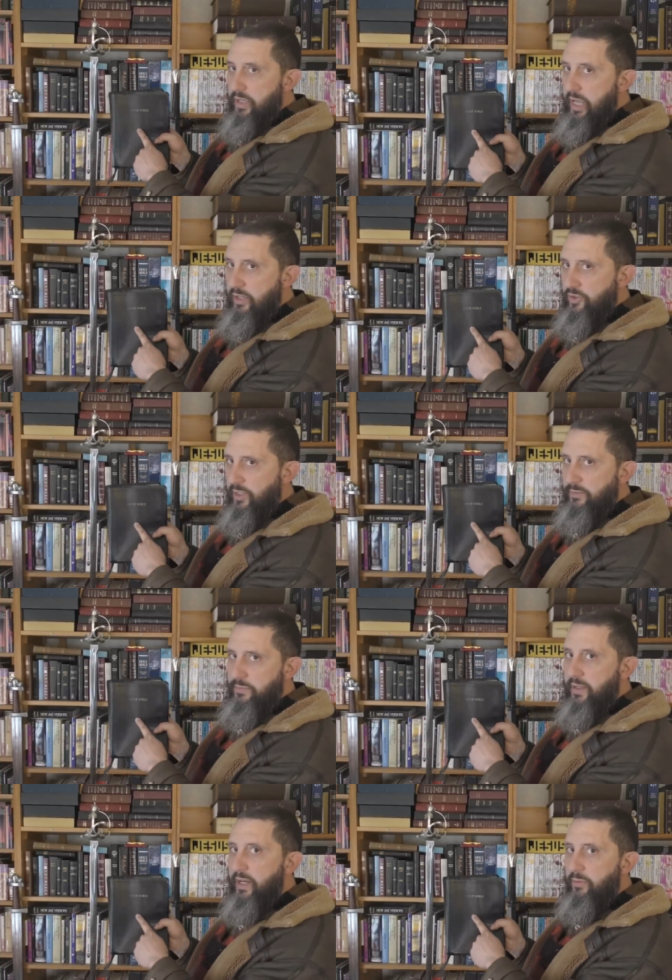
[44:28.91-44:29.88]
King
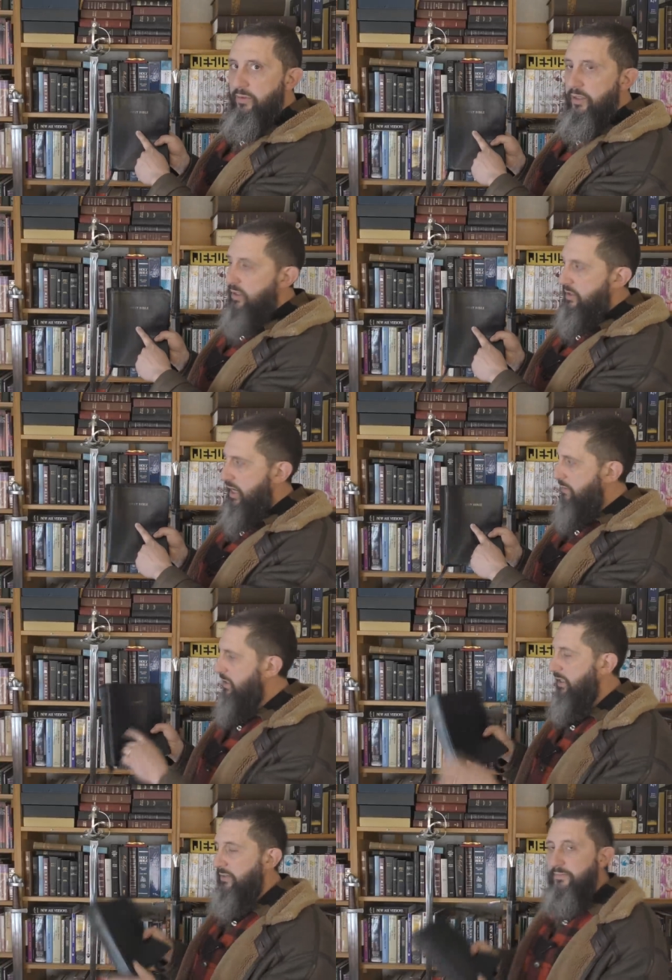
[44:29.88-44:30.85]
James Bible, not
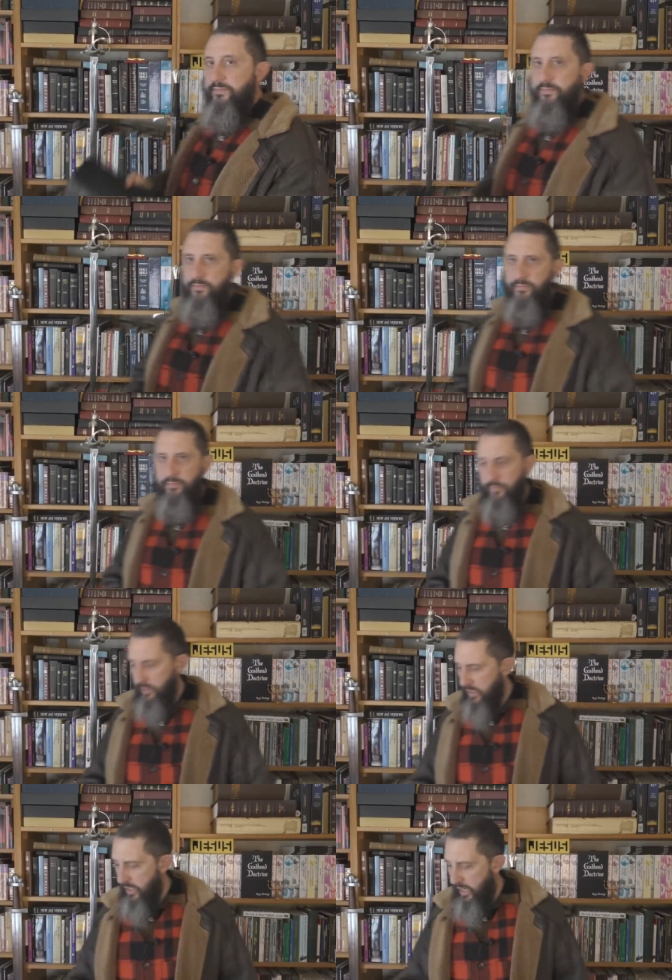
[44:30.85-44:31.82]
me.
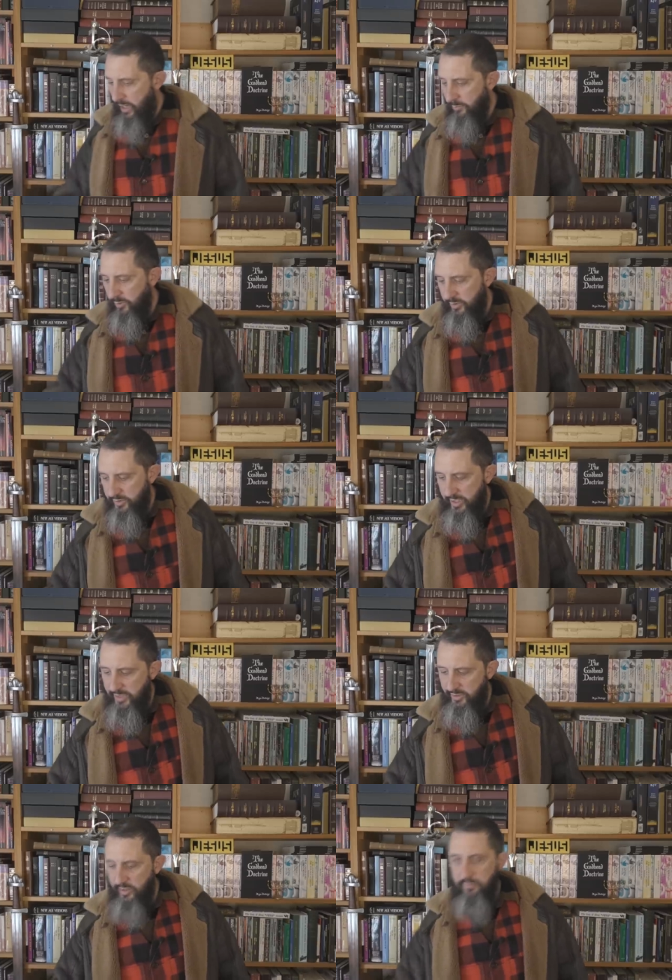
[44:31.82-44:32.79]
I'm going to
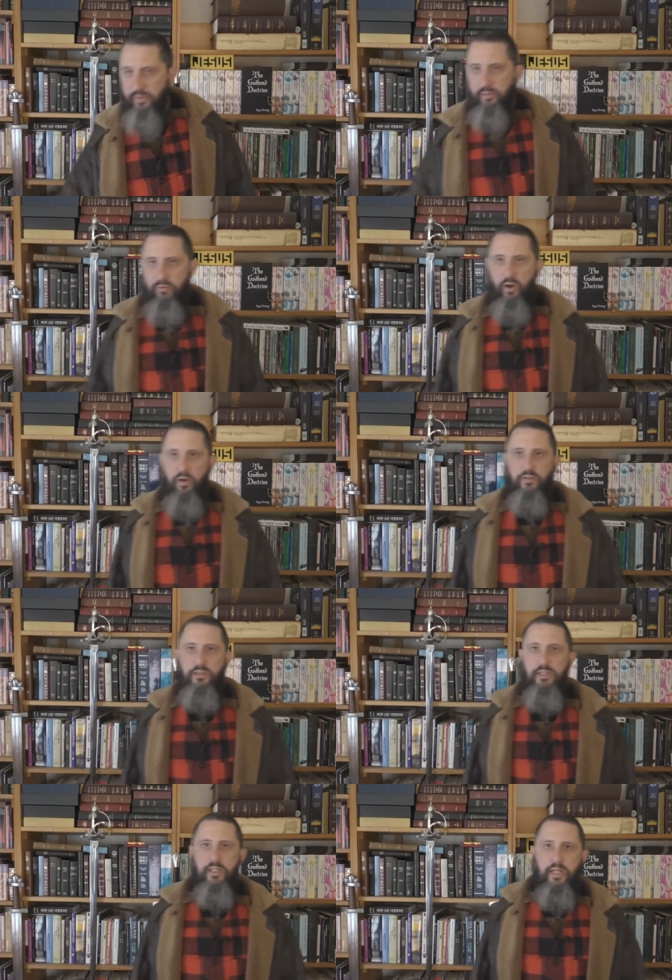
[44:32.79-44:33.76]
say something
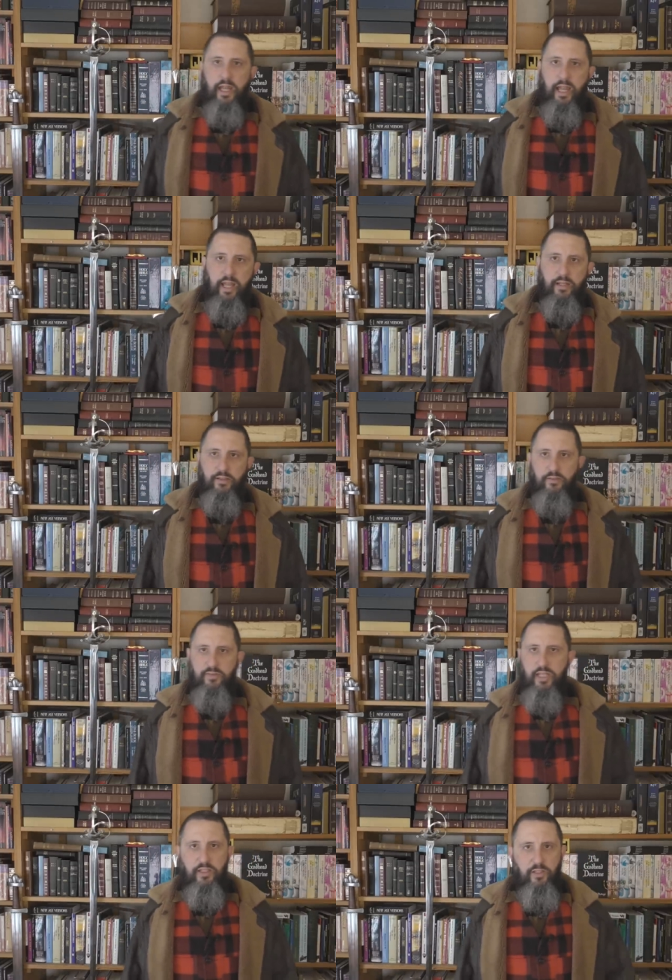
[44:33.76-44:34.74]
wrong and
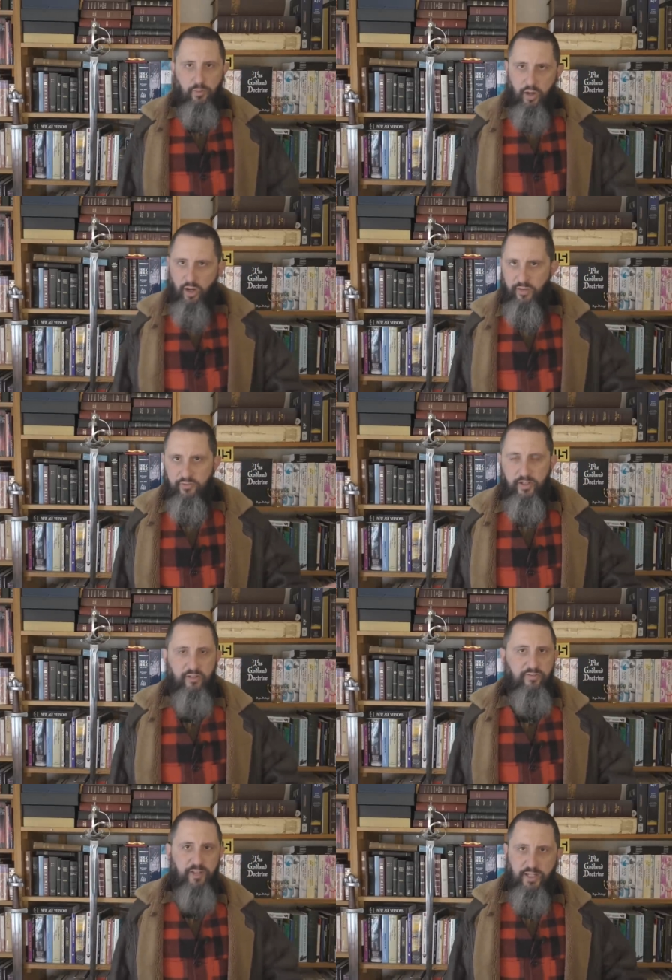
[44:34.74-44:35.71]
tick you off and
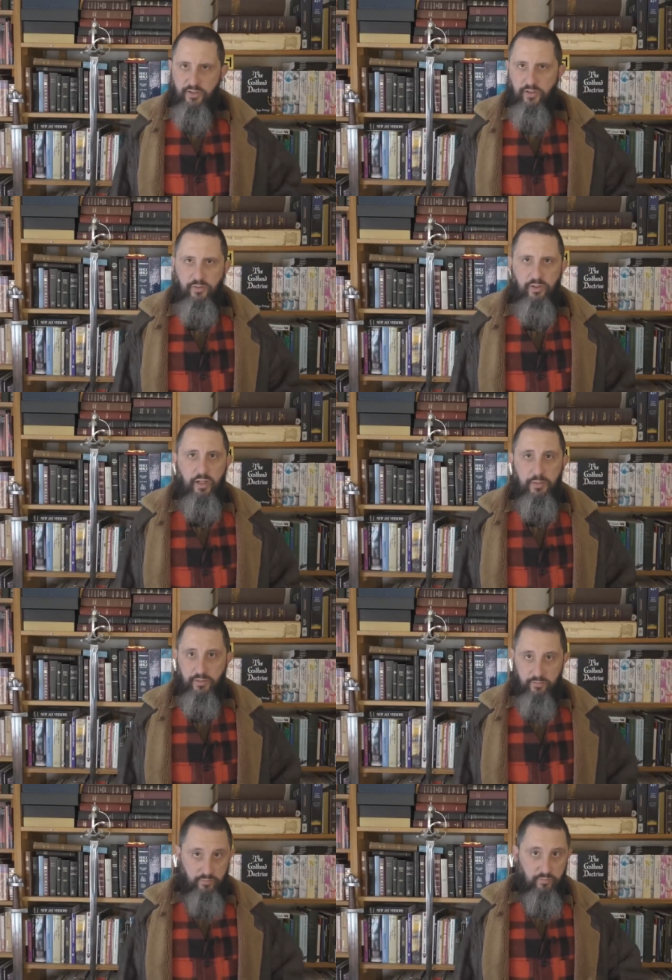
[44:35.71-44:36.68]
offend you. I
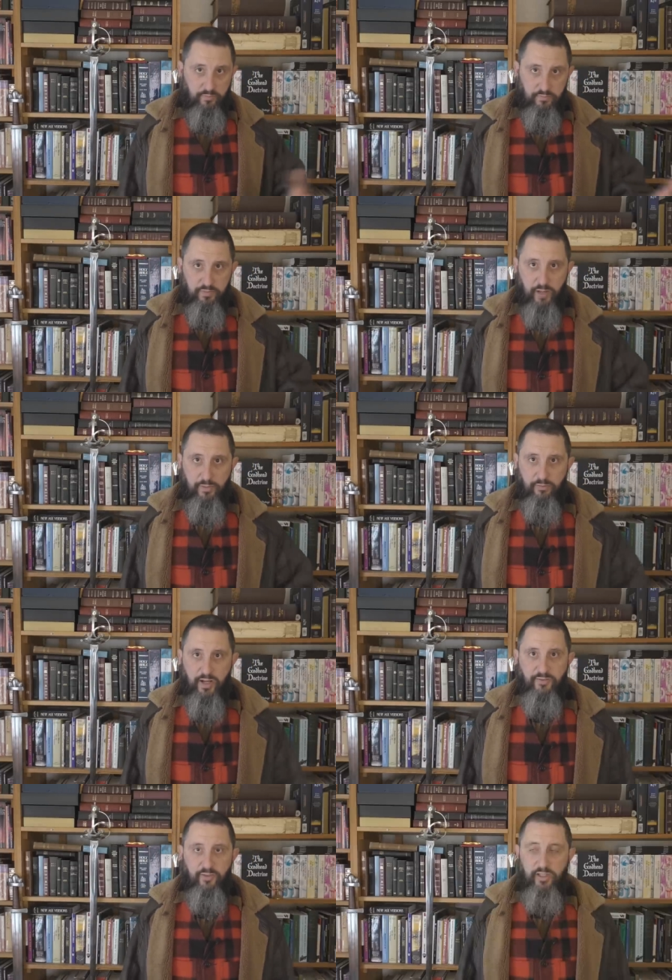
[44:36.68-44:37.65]
mean, probably
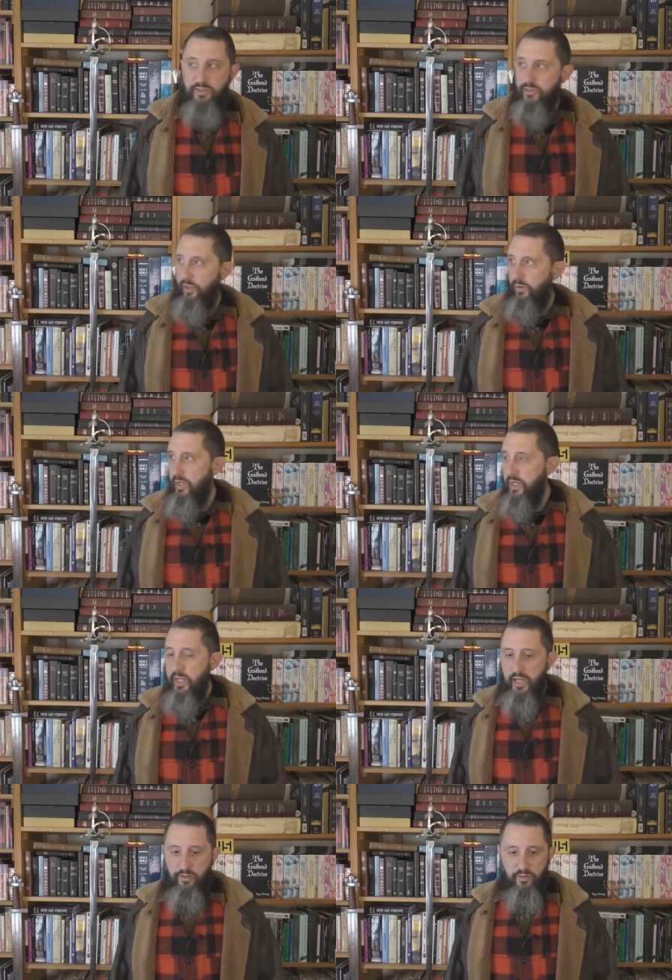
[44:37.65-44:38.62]
rightfully so.
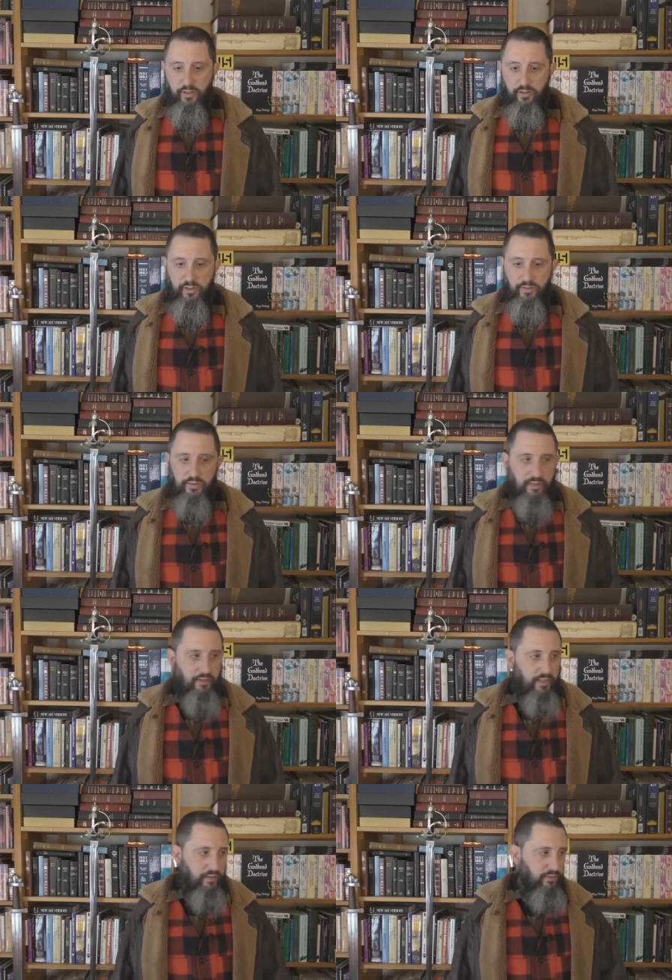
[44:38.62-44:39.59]
And you're going to look and say,
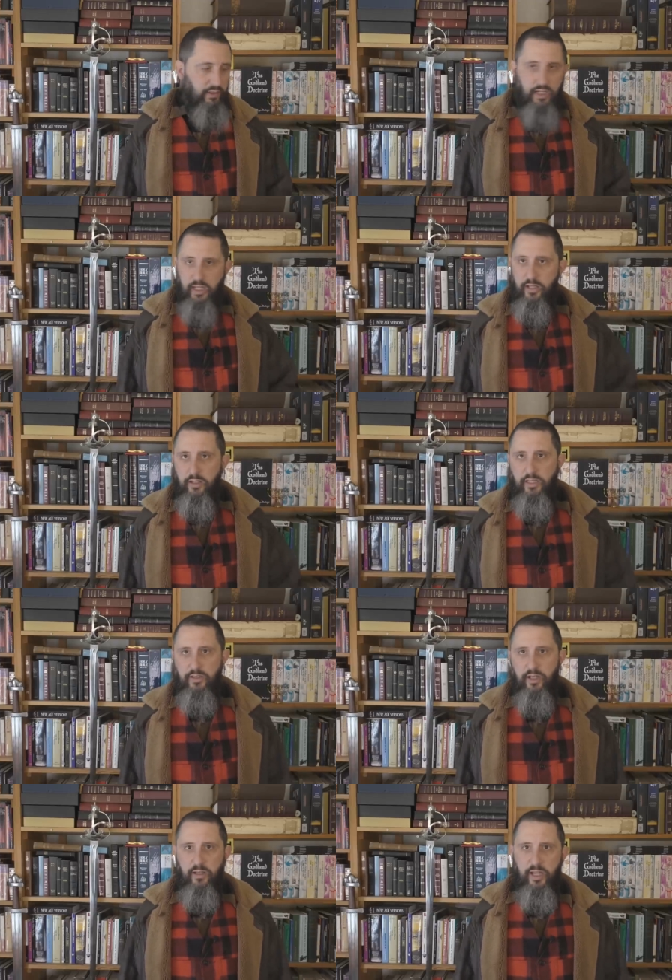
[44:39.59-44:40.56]
Denlinger's an idiot.
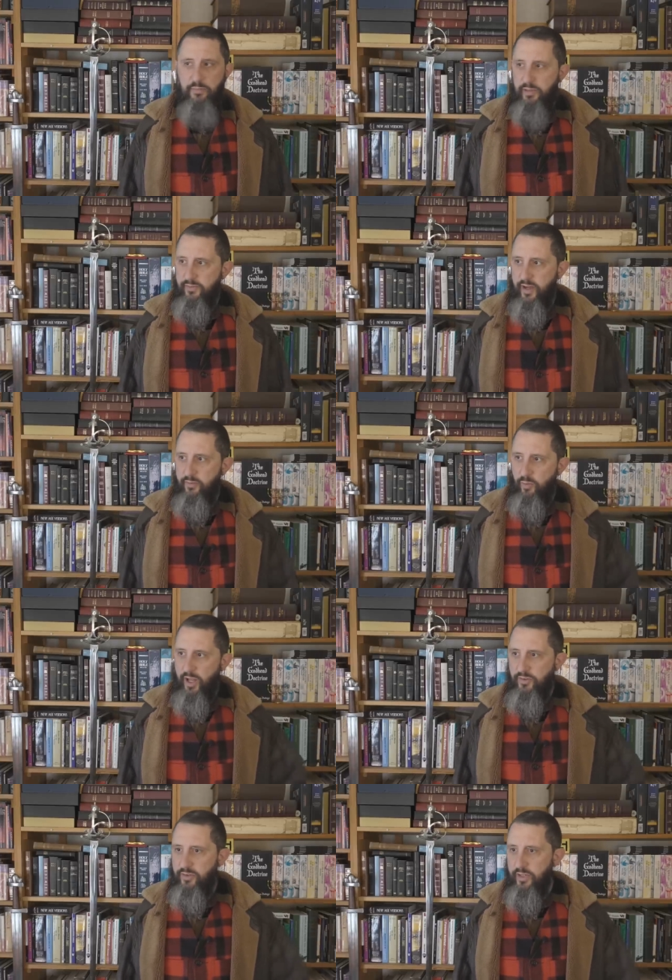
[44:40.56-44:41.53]
He, I can't believe I ever
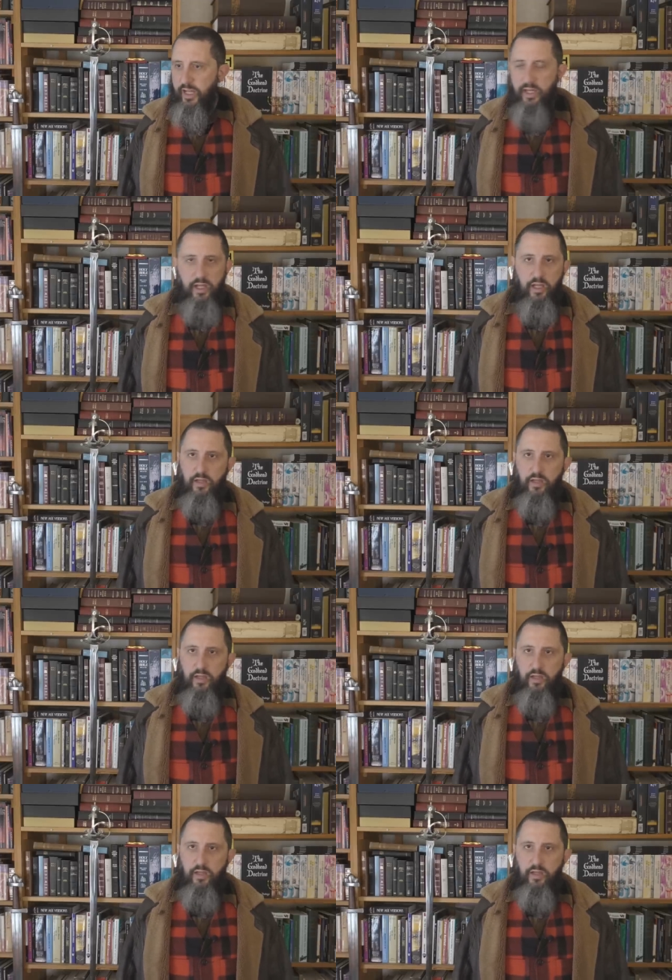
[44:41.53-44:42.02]
watched the guy.